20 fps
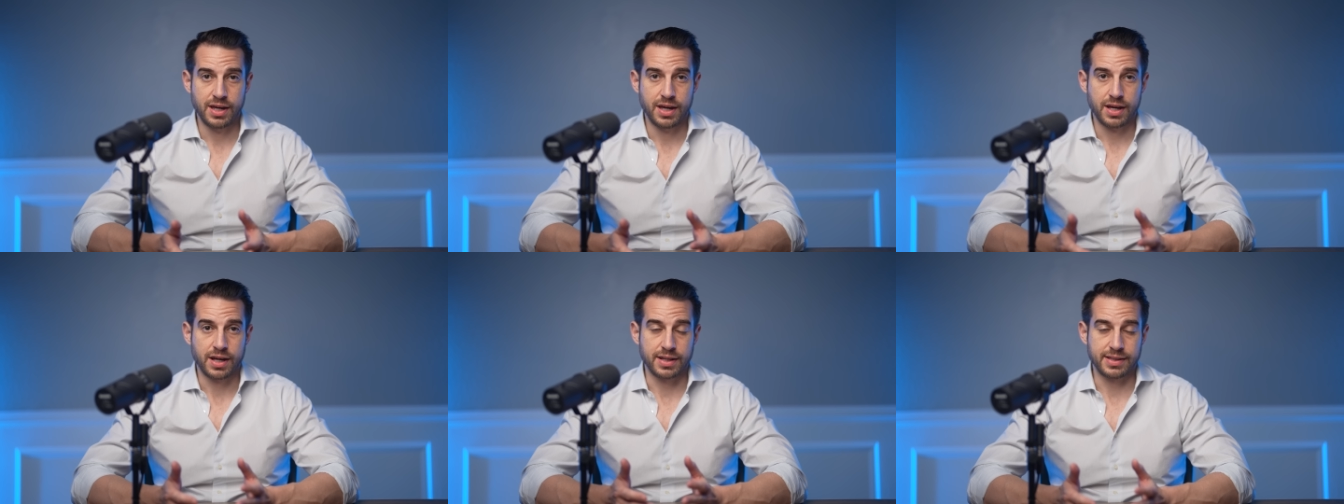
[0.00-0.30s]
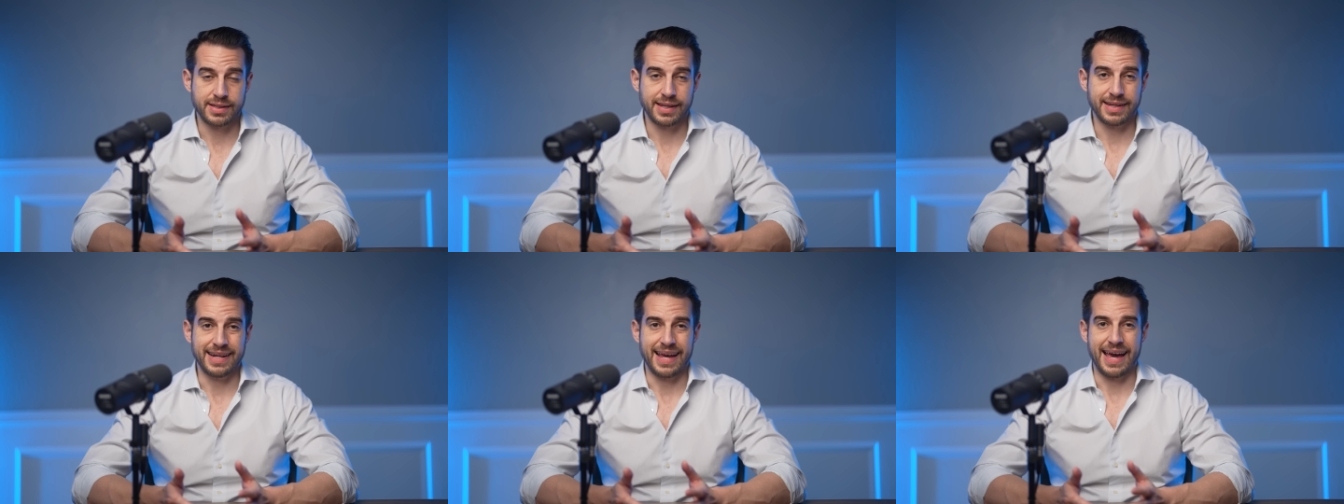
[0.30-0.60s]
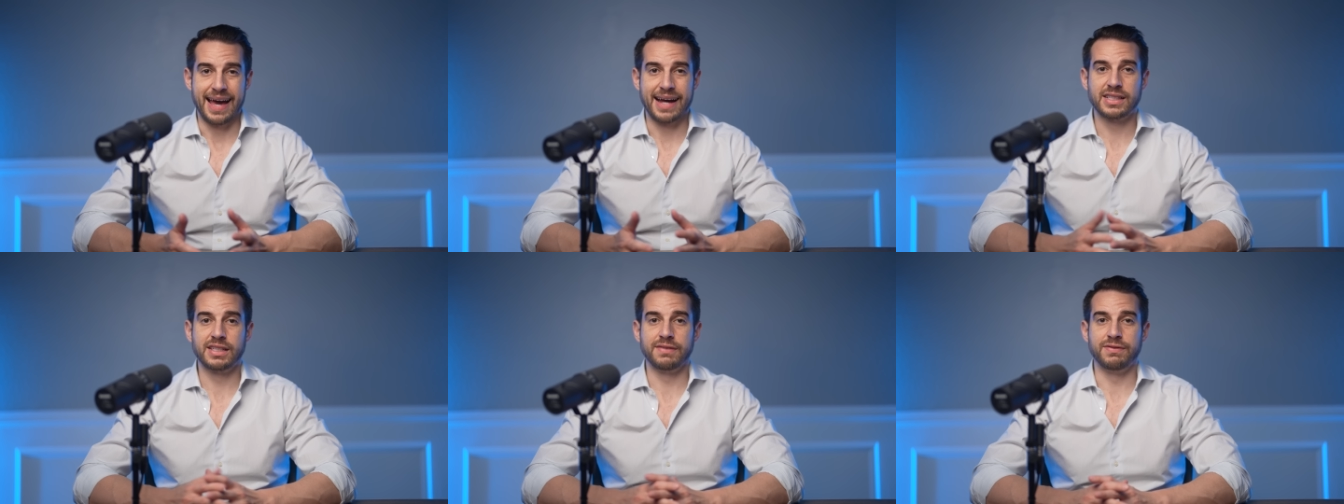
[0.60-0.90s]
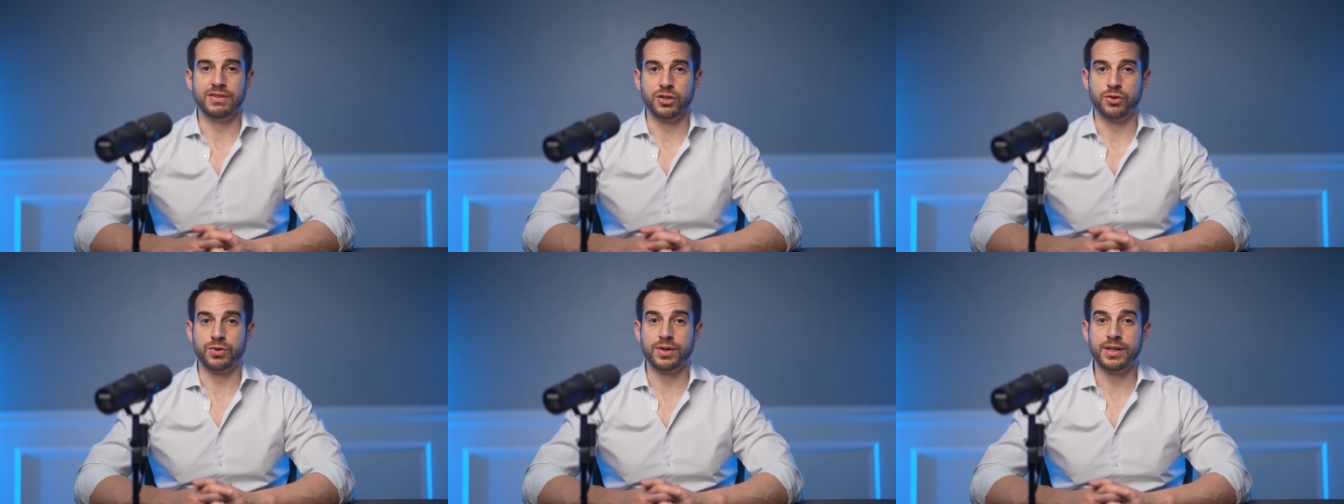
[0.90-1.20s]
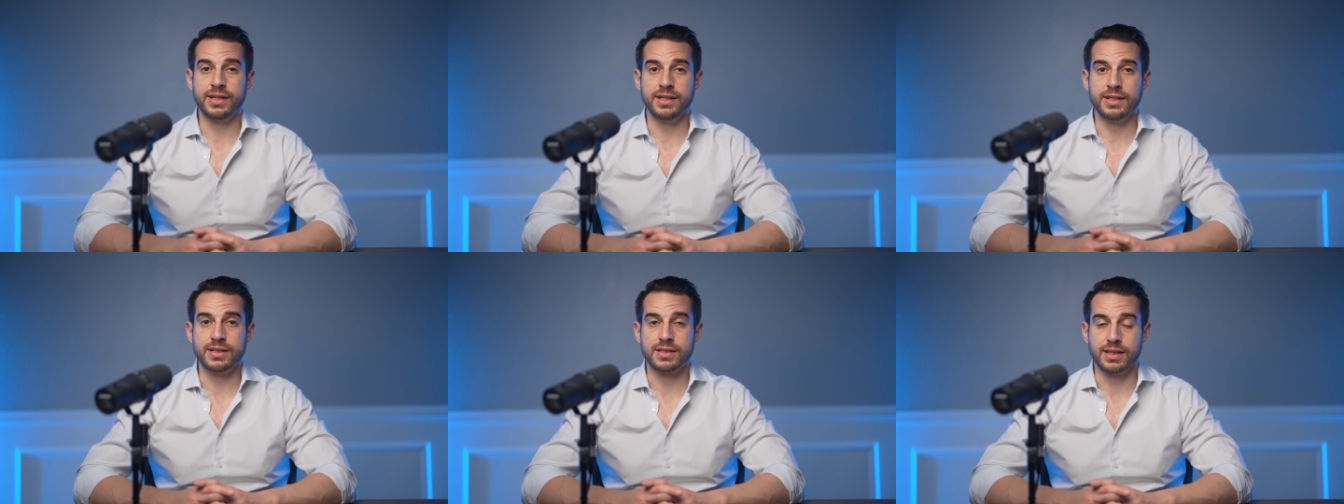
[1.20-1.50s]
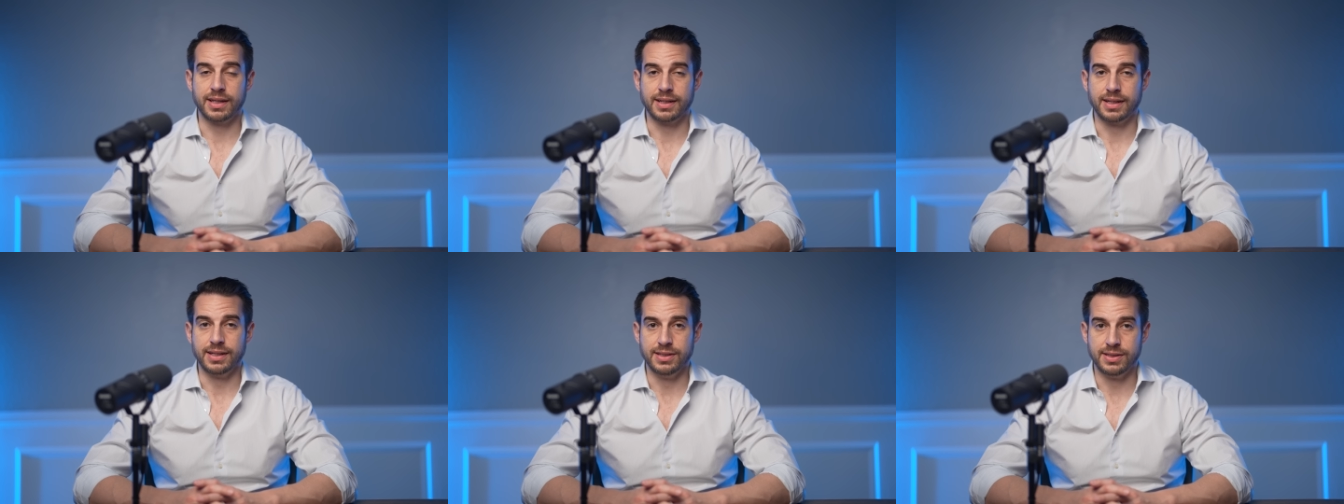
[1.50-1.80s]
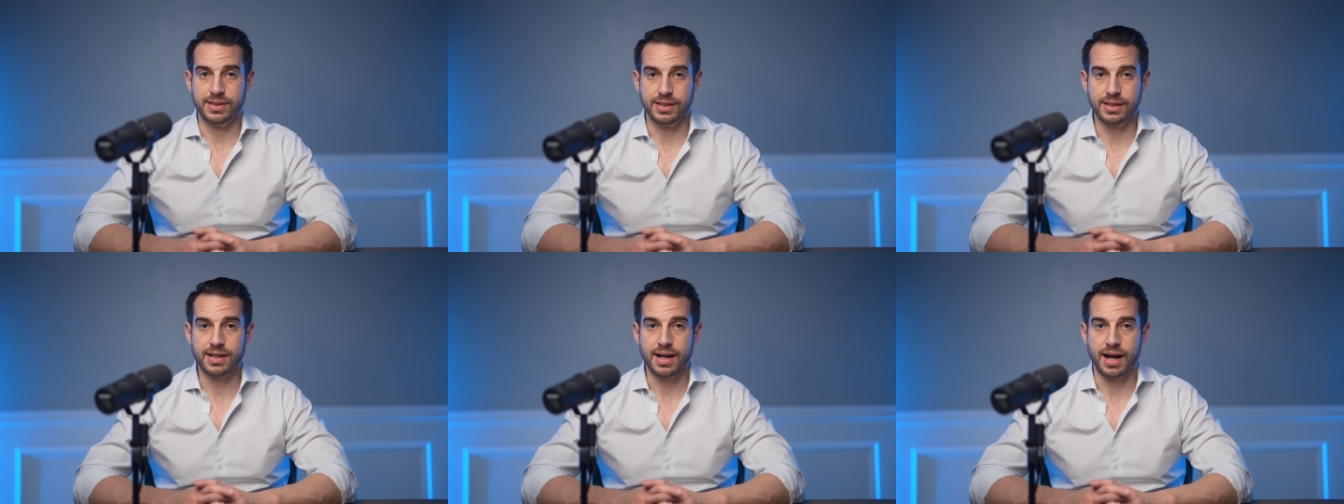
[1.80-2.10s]
contain active ingredients like
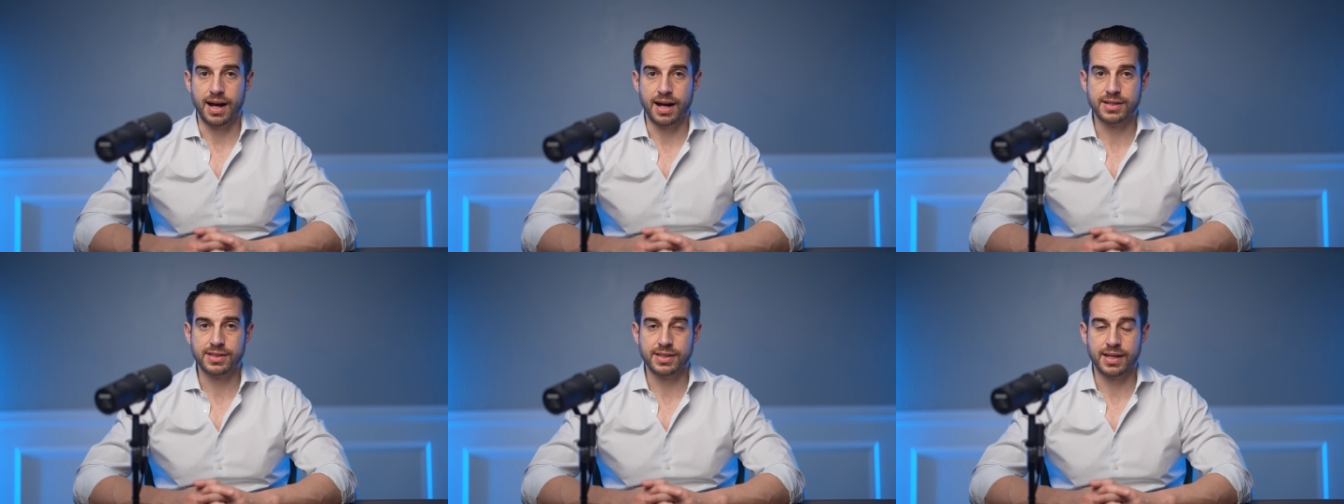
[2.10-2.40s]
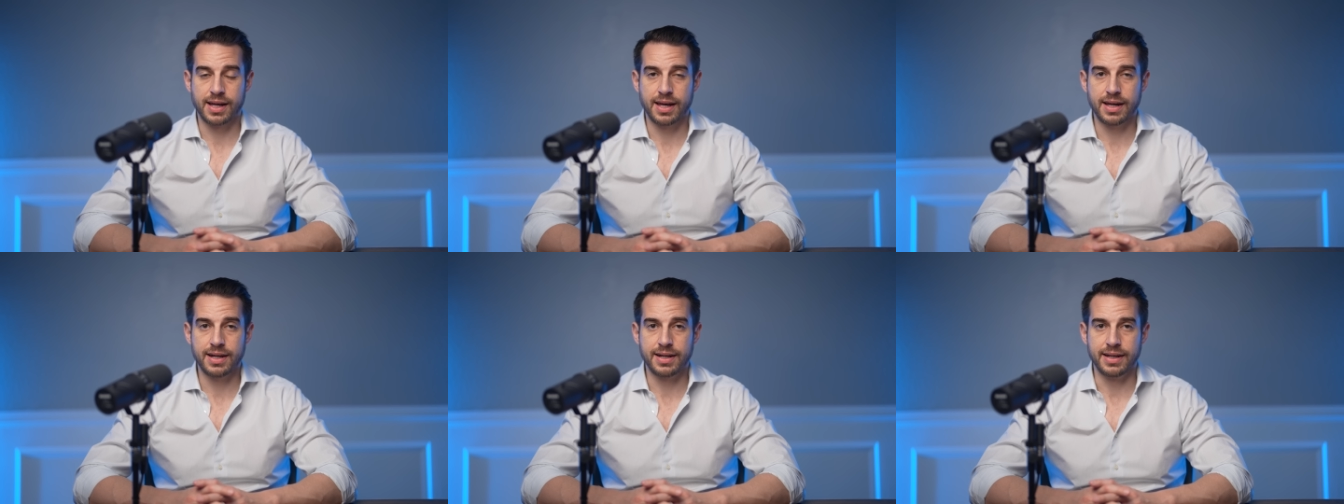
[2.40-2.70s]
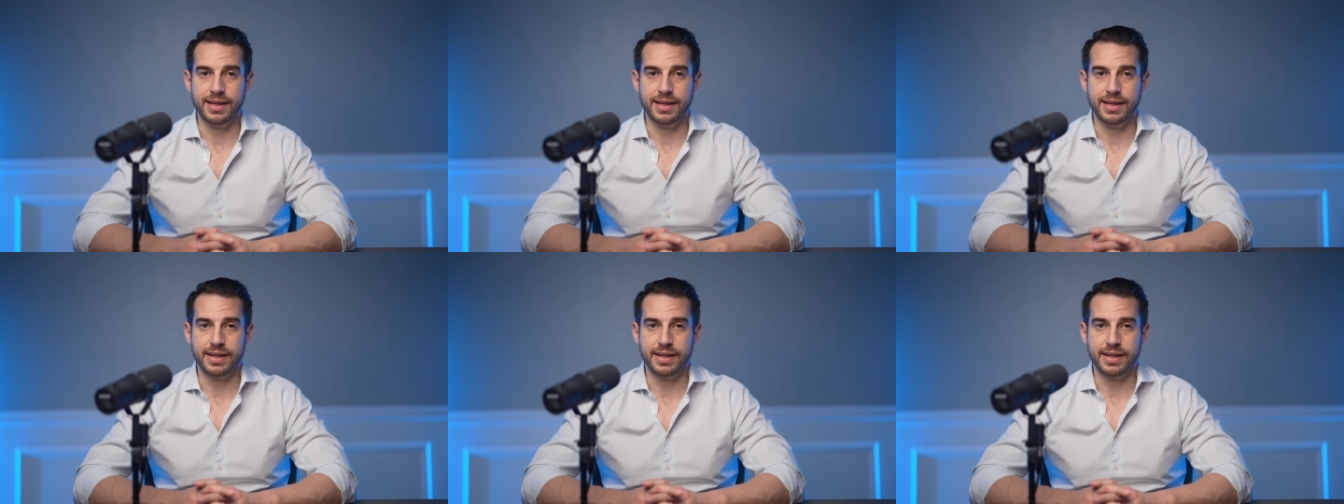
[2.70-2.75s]
zinc oxide